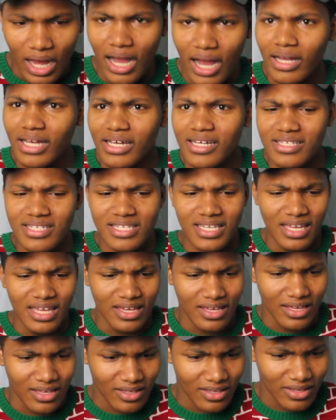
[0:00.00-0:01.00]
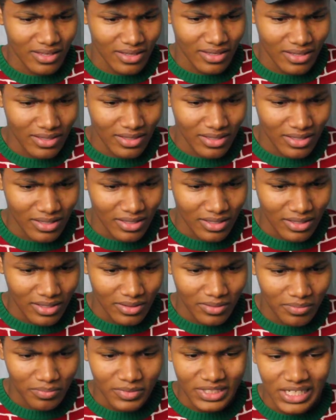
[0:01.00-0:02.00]
I couldn't see it.
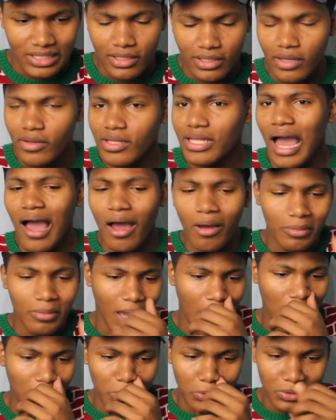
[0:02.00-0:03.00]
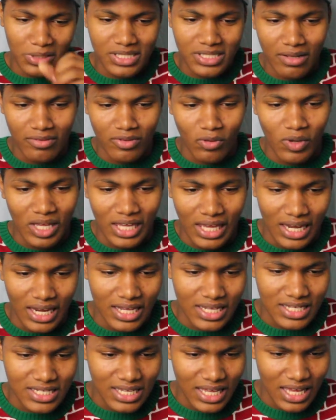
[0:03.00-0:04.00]
Y'all doing stuff that we can't
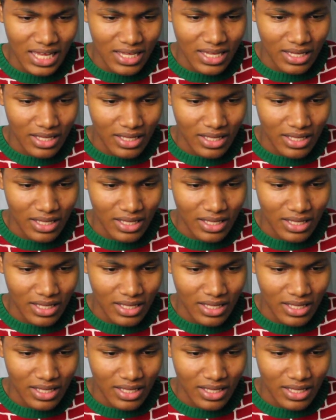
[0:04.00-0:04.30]
even see.